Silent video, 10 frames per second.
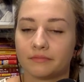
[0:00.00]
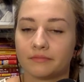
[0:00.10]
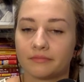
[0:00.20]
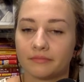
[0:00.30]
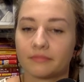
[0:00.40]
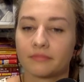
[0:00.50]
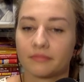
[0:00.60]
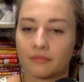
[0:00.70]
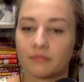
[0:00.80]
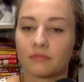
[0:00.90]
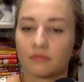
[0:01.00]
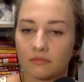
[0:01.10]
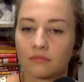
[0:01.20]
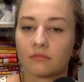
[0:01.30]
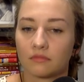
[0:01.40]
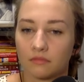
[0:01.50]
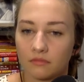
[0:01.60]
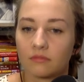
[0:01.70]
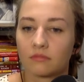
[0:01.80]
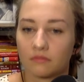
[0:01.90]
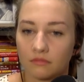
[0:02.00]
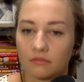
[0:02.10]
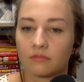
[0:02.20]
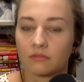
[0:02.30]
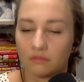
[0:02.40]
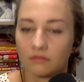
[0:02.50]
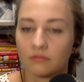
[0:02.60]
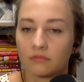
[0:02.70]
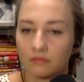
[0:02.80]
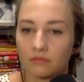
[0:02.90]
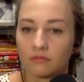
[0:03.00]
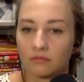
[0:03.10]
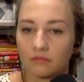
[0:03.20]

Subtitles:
(silent)